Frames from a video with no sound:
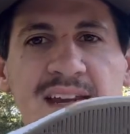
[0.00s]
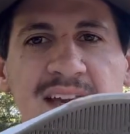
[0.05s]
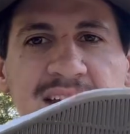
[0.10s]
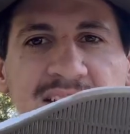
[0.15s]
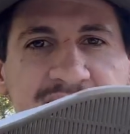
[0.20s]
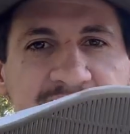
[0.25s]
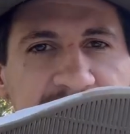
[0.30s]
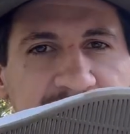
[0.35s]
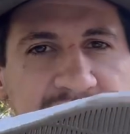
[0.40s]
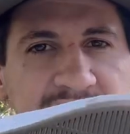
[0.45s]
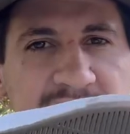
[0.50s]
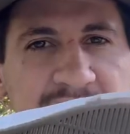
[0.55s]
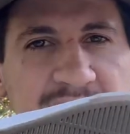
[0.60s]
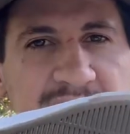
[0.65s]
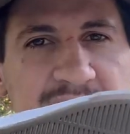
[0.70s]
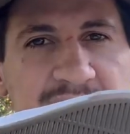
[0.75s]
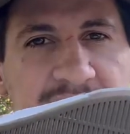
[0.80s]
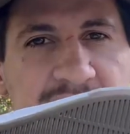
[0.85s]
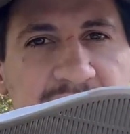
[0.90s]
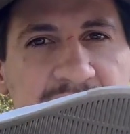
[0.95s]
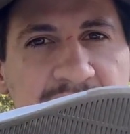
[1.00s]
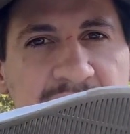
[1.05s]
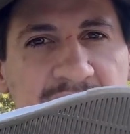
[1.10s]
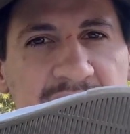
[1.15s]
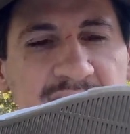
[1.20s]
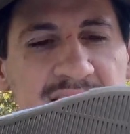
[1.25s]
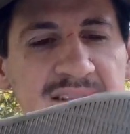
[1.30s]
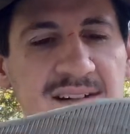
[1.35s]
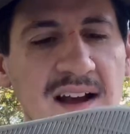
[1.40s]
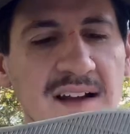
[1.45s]

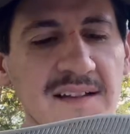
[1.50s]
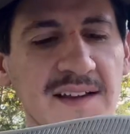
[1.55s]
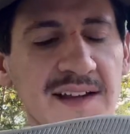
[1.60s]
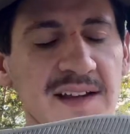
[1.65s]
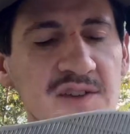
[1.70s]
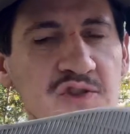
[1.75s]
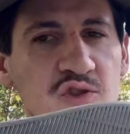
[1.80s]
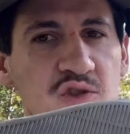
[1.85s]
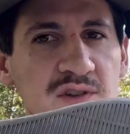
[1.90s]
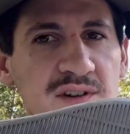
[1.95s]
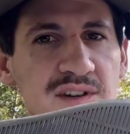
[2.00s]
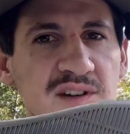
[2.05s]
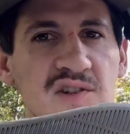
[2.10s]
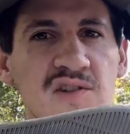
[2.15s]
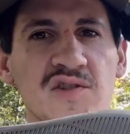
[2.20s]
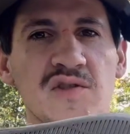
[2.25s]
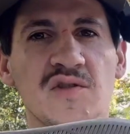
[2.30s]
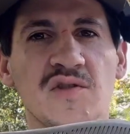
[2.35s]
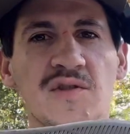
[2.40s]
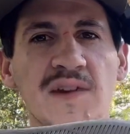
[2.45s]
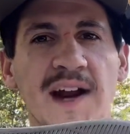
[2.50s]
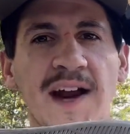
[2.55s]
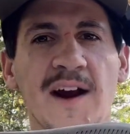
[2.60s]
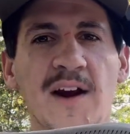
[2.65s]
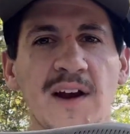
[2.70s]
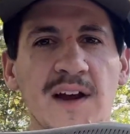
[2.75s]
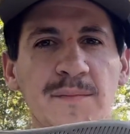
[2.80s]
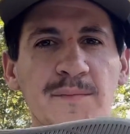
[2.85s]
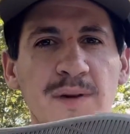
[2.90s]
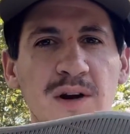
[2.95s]
it's not like a traditional
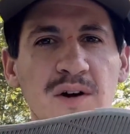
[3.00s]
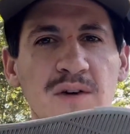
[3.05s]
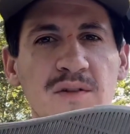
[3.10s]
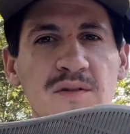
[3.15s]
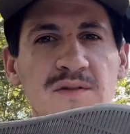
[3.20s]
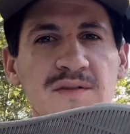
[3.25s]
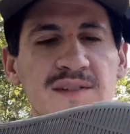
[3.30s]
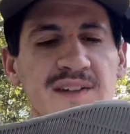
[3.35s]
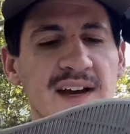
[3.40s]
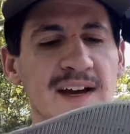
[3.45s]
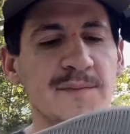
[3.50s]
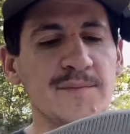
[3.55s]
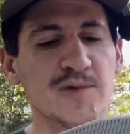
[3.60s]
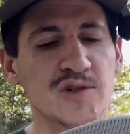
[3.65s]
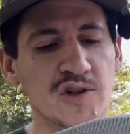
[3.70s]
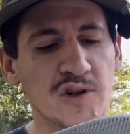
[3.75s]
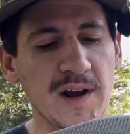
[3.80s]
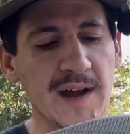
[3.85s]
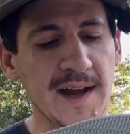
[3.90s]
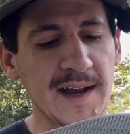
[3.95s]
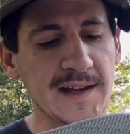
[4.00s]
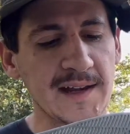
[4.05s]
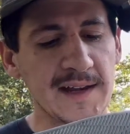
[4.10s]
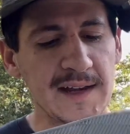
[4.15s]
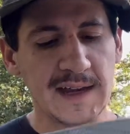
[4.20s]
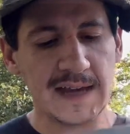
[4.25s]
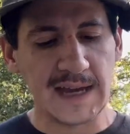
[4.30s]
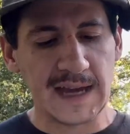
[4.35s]
herringbone type tread.